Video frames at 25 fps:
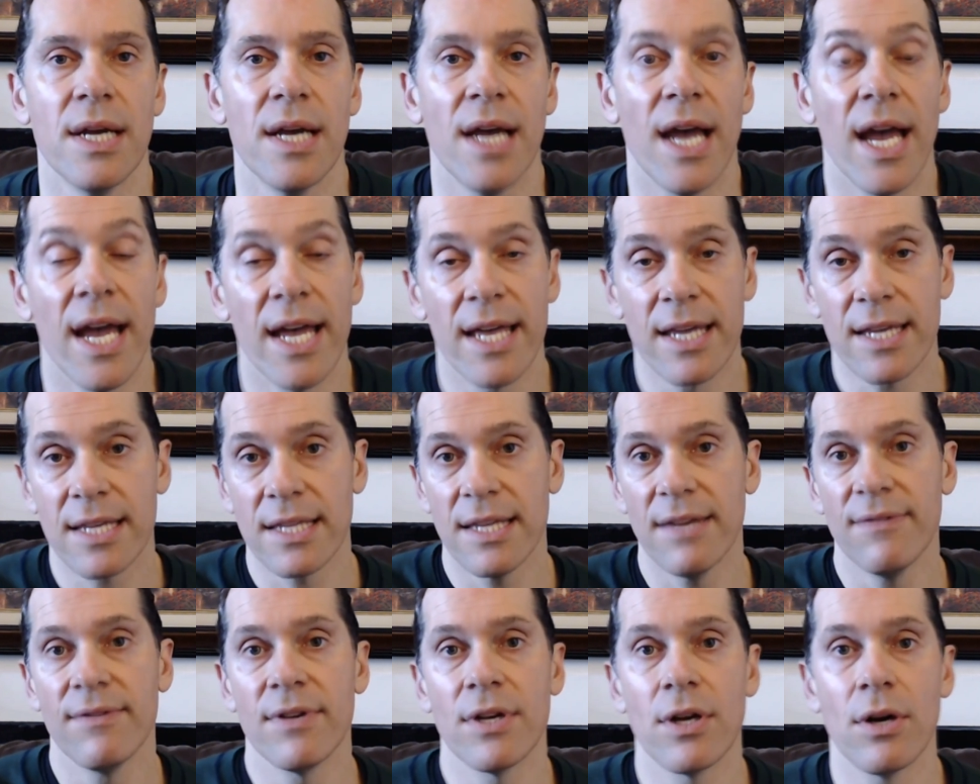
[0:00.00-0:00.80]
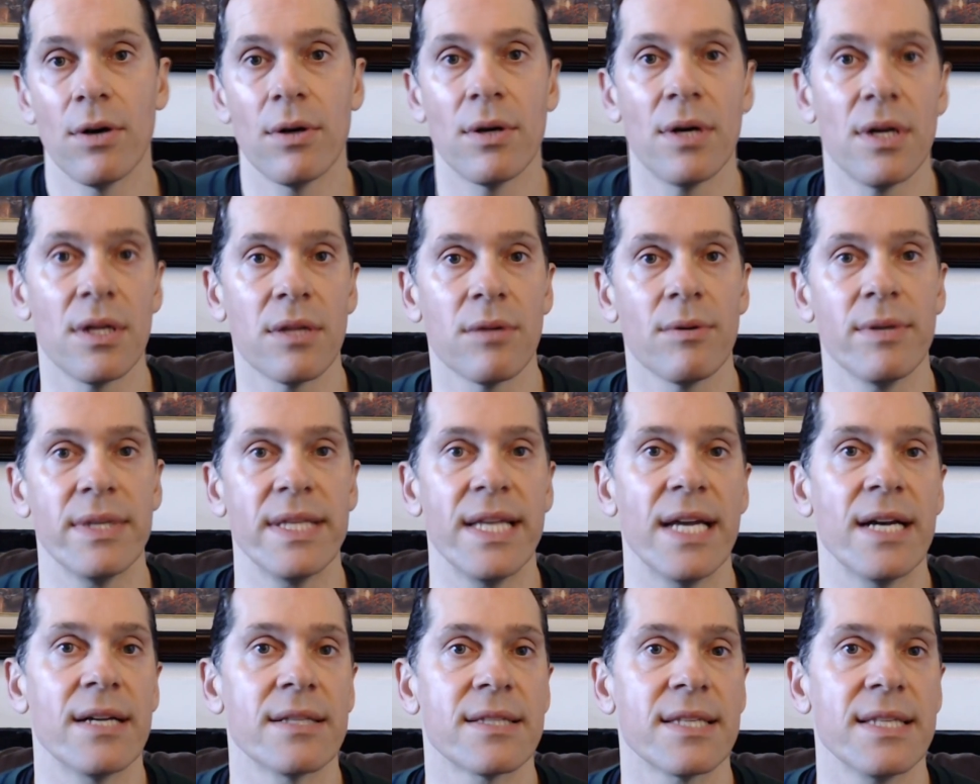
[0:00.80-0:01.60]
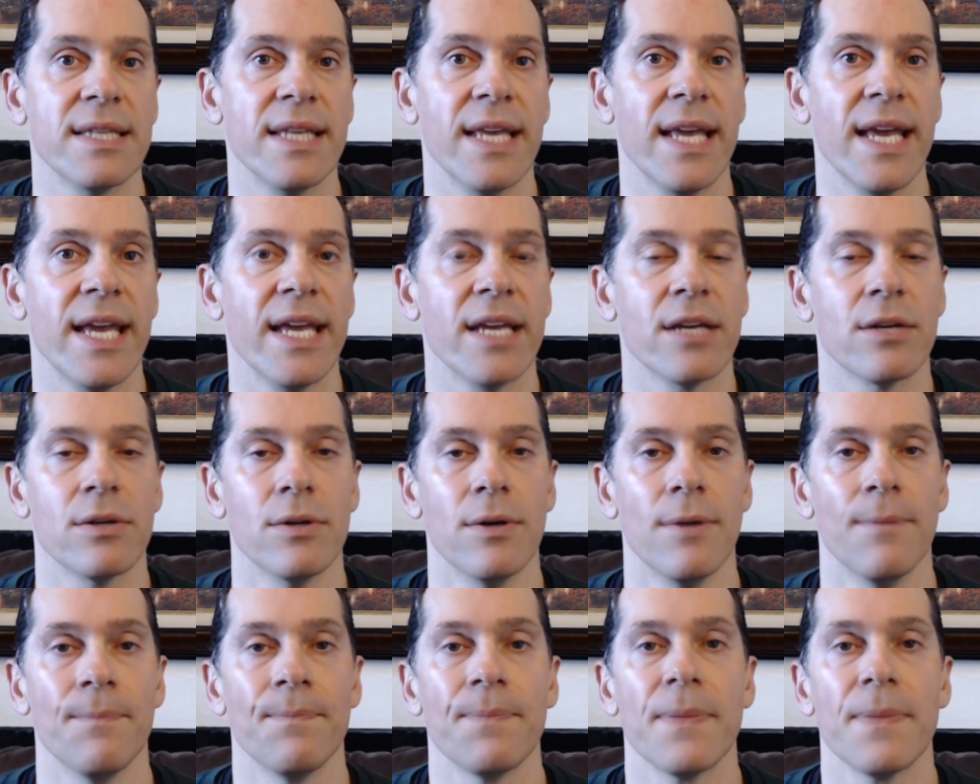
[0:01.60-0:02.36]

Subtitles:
And it can even go all the way down to the ankle.